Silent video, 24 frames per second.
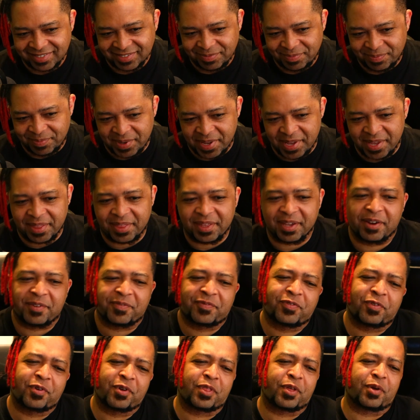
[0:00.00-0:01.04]
Be there
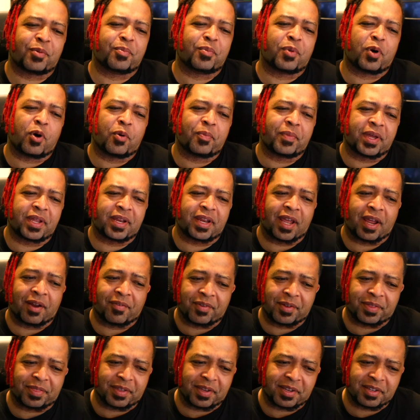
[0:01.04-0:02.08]
for the moment
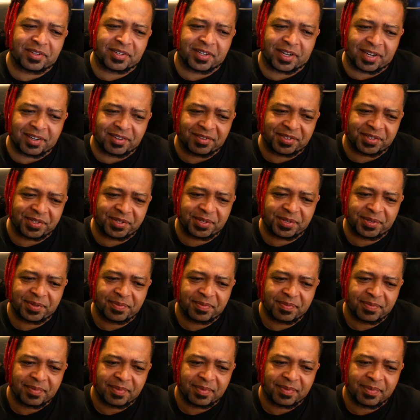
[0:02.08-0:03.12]
everything changes.
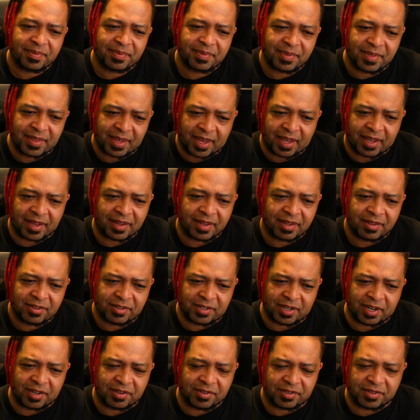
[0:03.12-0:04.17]
That
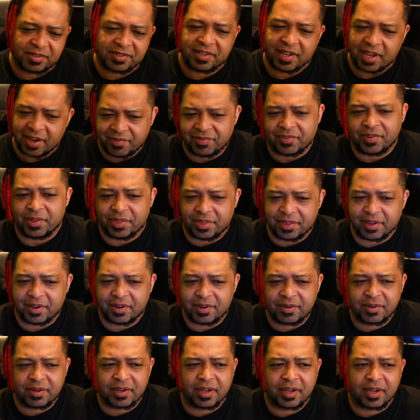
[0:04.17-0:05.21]
changes everything.
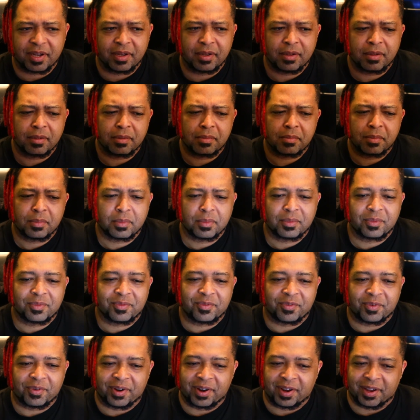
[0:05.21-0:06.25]
Okay.
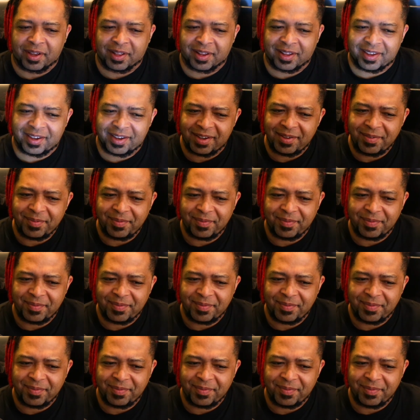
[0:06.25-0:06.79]
Really?